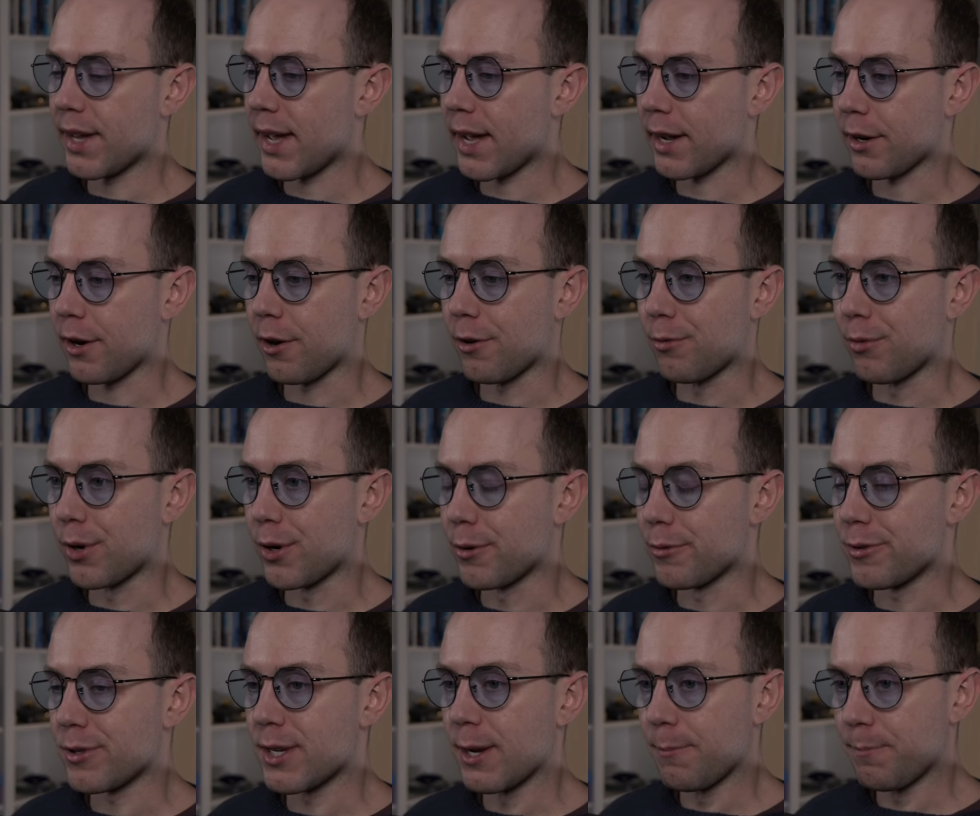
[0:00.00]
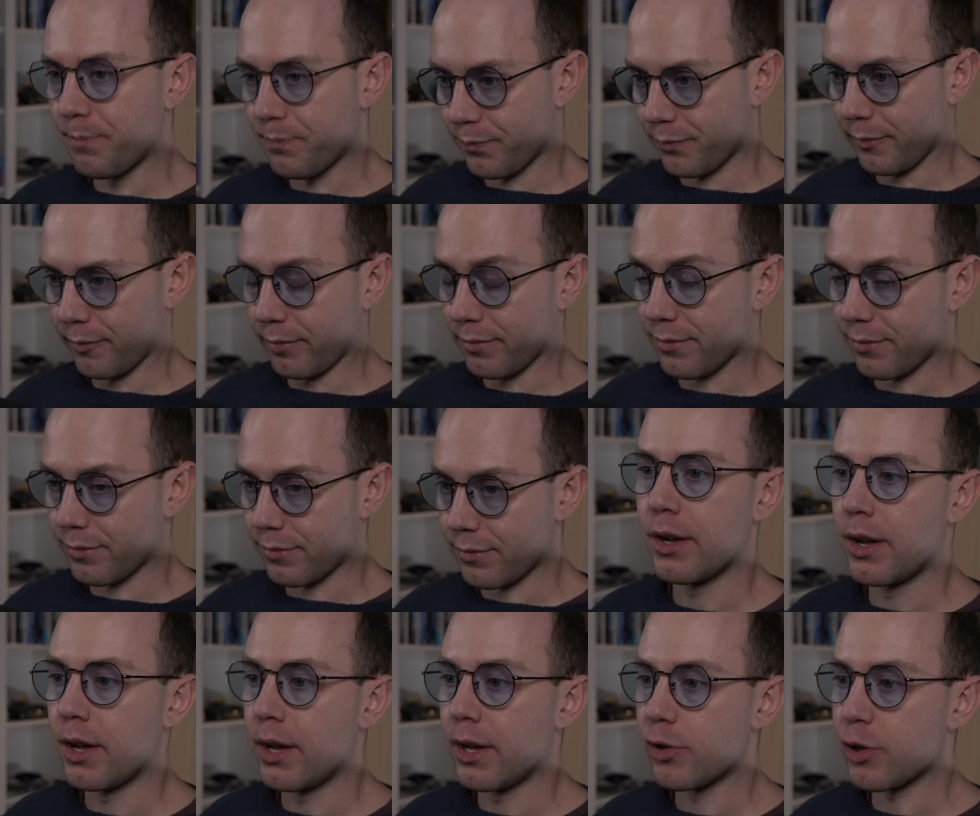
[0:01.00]
heck are runes?
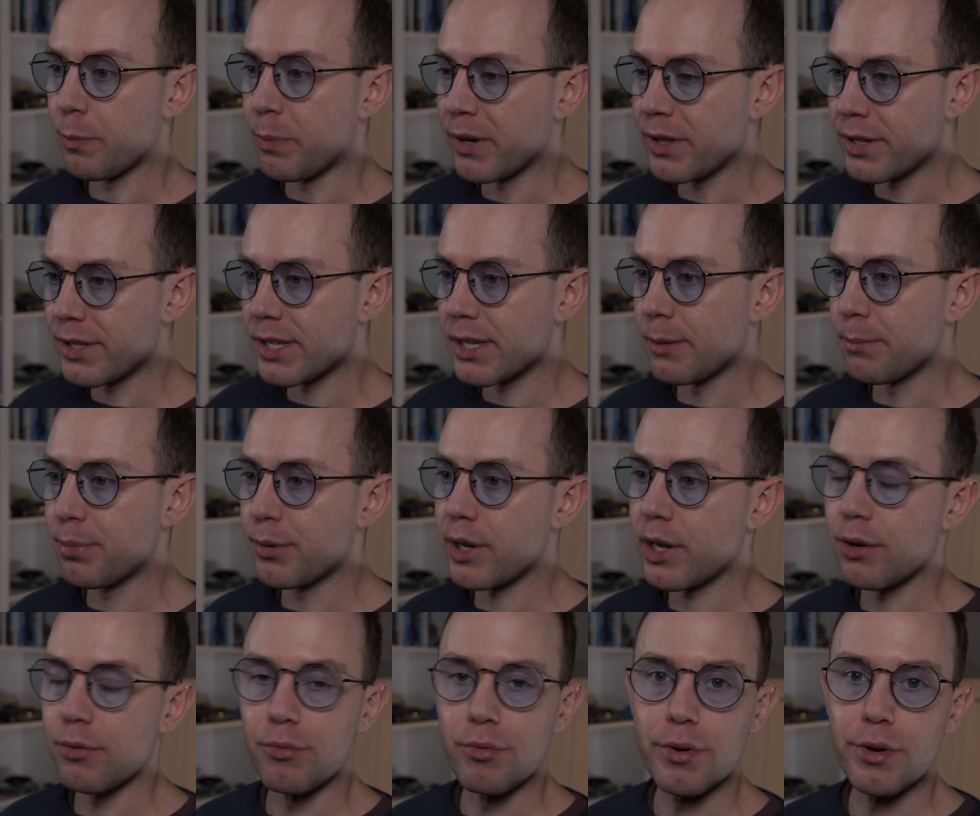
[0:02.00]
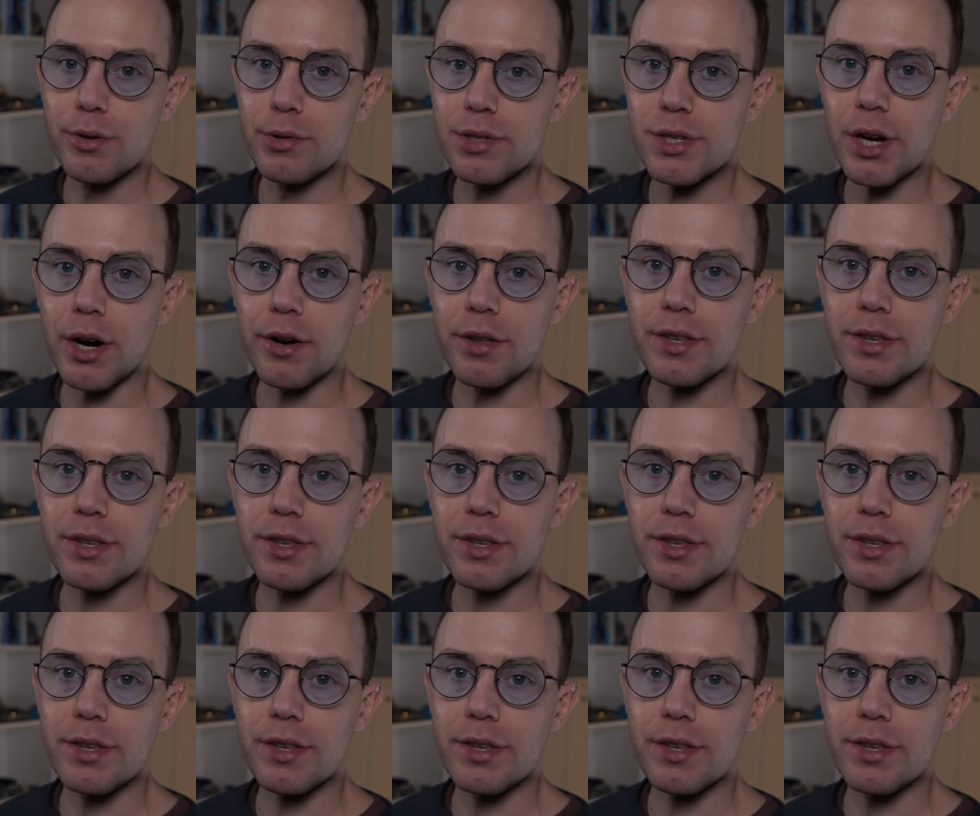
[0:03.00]
To put it simply, runes are